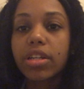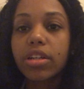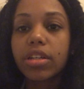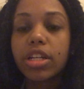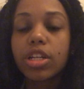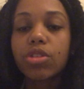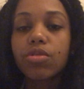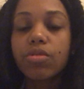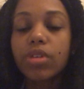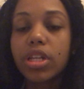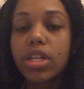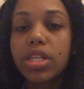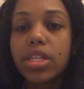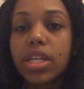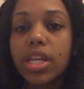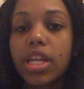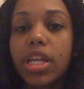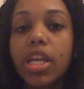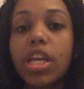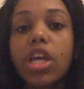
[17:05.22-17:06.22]
that's really
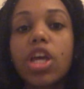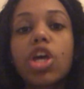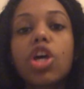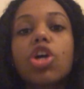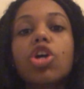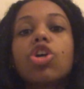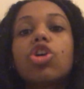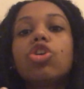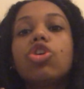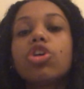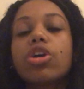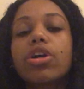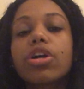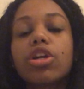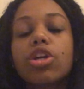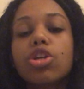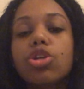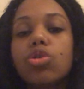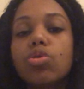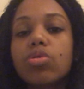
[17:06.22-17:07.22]
skinny, you're going to
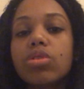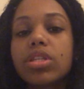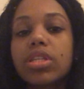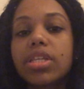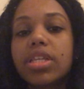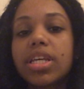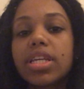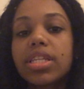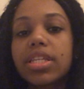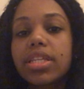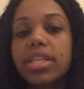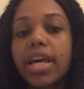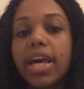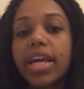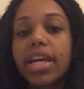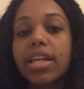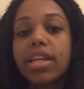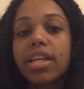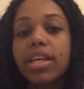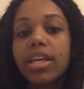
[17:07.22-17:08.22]
use this
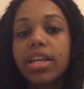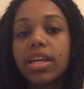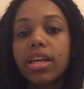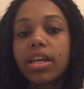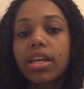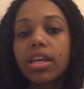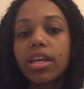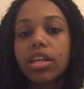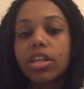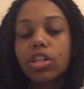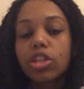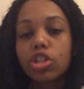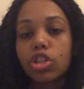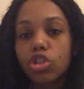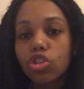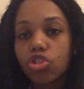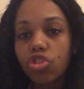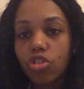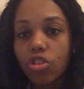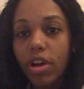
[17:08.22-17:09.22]
technique to
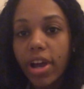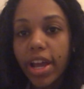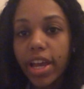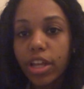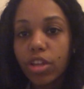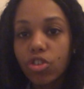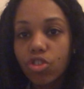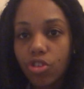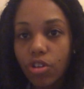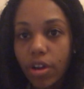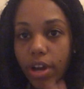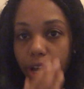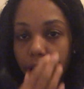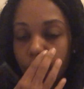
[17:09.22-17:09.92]
try and draw it.